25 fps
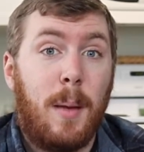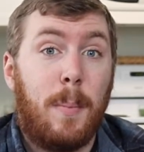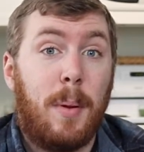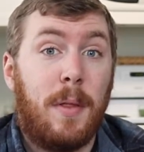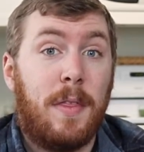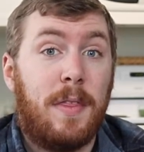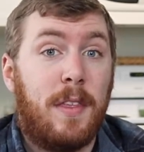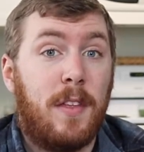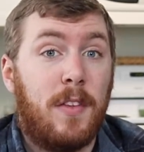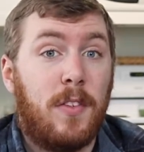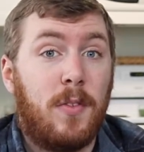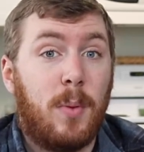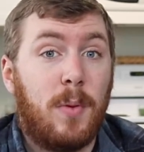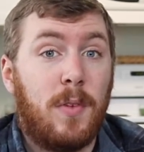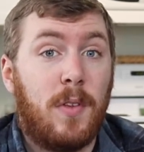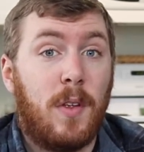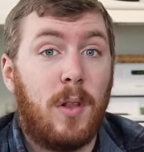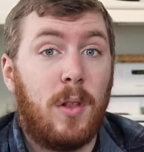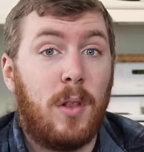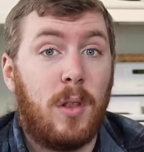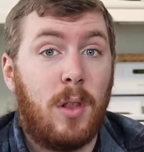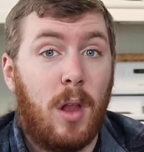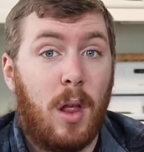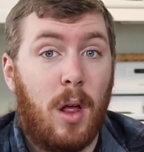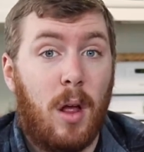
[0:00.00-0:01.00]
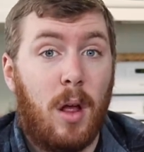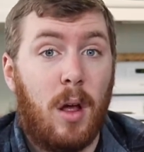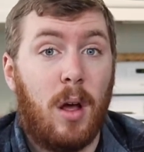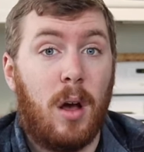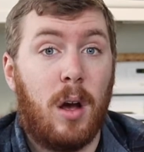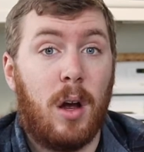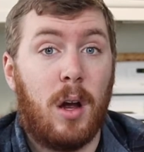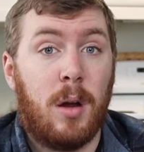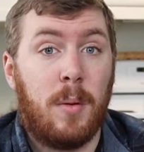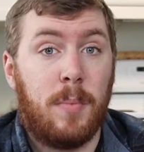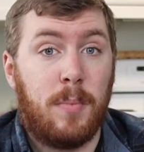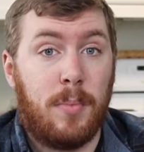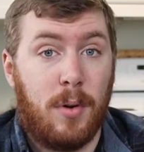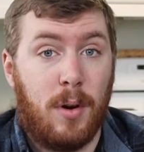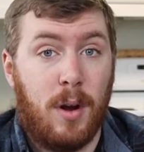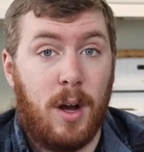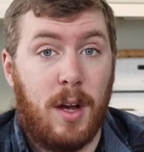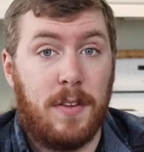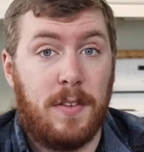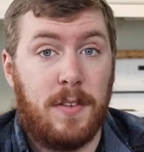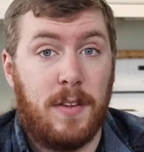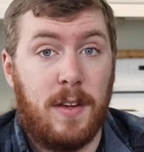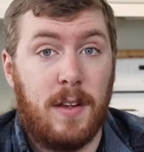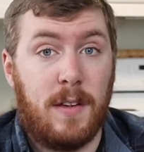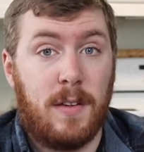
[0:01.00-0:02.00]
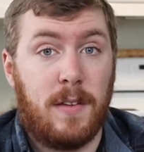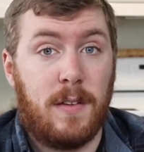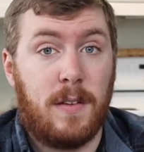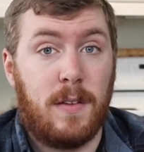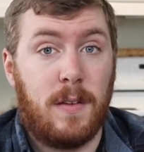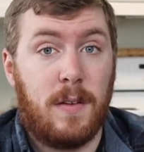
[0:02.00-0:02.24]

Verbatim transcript: But this was a long process.